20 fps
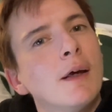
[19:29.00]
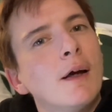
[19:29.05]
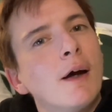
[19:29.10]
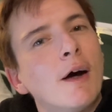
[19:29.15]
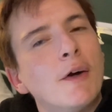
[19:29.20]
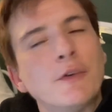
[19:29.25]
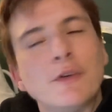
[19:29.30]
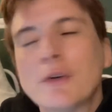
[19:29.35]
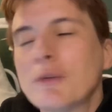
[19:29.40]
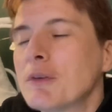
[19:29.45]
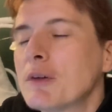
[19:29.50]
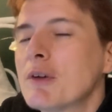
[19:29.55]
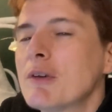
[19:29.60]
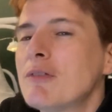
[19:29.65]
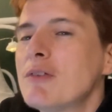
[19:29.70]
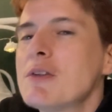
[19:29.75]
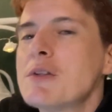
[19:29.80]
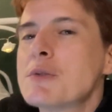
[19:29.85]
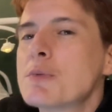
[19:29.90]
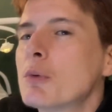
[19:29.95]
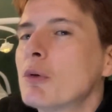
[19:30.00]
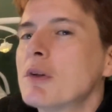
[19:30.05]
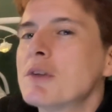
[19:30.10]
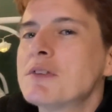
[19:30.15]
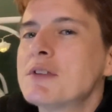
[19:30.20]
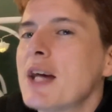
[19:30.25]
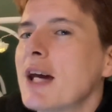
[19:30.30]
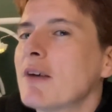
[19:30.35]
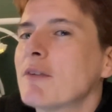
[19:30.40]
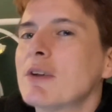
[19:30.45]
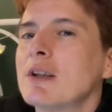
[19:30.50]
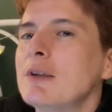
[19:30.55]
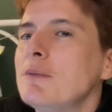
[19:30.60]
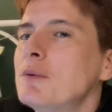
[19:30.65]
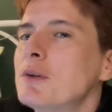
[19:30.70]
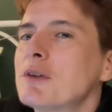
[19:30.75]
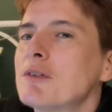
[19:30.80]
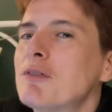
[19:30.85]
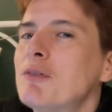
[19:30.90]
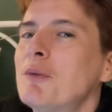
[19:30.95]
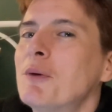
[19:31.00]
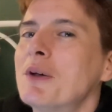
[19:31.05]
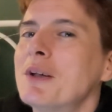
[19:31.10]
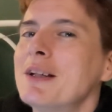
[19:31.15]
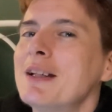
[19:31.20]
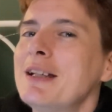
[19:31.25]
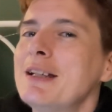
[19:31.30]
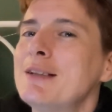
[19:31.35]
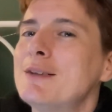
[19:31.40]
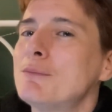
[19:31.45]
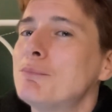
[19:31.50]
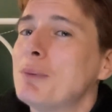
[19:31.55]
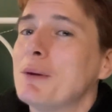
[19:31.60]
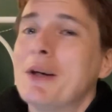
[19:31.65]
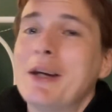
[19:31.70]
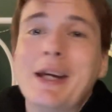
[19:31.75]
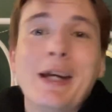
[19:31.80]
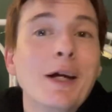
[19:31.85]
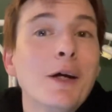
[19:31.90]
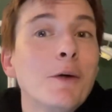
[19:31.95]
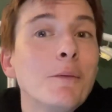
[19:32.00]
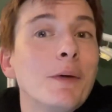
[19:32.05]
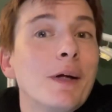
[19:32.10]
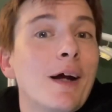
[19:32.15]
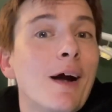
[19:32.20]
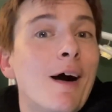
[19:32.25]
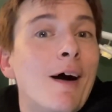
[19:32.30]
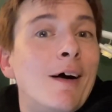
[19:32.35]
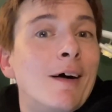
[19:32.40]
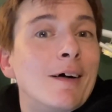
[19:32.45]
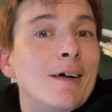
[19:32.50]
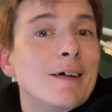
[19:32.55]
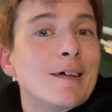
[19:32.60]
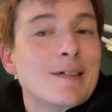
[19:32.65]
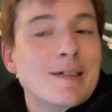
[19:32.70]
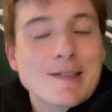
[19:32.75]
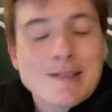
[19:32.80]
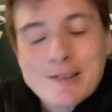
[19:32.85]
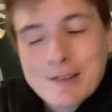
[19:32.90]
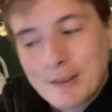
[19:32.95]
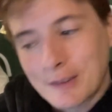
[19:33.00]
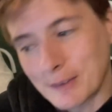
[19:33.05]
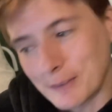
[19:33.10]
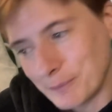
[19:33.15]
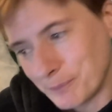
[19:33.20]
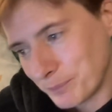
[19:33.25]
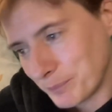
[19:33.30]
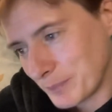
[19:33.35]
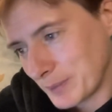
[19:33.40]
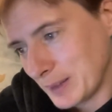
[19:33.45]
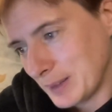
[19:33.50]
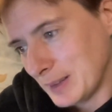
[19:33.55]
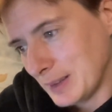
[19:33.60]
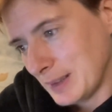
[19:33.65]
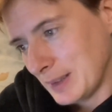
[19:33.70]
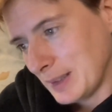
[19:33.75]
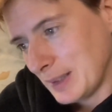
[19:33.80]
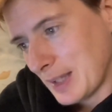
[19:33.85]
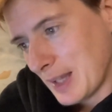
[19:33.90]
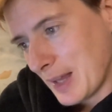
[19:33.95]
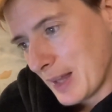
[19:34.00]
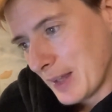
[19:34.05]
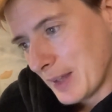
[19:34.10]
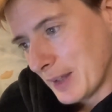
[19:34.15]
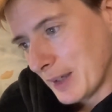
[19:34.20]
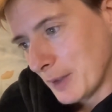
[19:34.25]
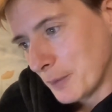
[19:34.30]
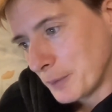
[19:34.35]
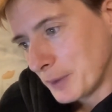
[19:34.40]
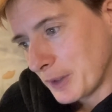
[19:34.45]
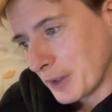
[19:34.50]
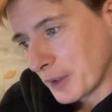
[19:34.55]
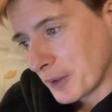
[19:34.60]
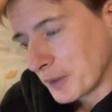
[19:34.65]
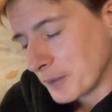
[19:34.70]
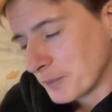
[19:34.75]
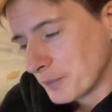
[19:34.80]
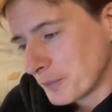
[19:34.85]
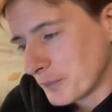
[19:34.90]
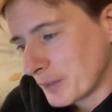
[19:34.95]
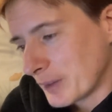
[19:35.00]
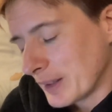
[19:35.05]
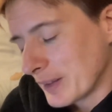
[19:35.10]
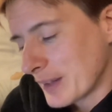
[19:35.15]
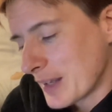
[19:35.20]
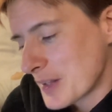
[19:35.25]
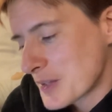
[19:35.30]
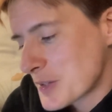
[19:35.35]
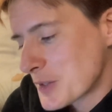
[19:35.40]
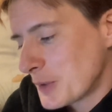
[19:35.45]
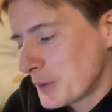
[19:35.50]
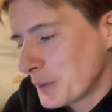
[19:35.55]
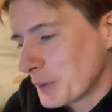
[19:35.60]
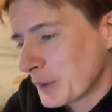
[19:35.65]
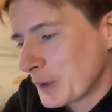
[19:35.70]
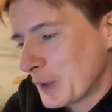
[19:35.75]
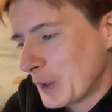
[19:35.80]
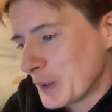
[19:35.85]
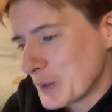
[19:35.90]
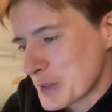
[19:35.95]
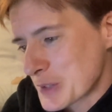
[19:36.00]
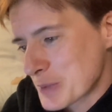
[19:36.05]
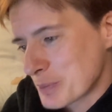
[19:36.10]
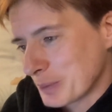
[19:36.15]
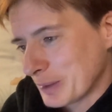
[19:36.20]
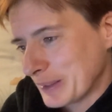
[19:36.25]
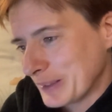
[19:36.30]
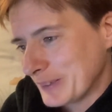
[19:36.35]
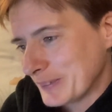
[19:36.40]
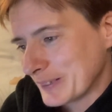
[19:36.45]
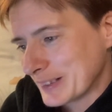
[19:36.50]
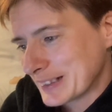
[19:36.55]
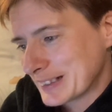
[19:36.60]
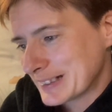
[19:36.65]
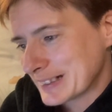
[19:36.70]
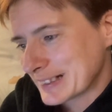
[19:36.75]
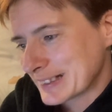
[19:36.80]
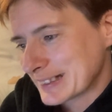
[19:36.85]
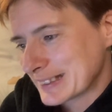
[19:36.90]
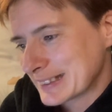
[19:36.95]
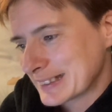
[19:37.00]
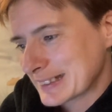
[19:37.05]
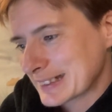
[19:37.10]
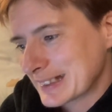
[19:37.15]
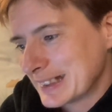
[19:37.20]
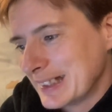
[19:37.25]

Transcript: I don't know if it's what Terry would have wanted, but here we are. So there we go. Right, that's all the cosplay questions.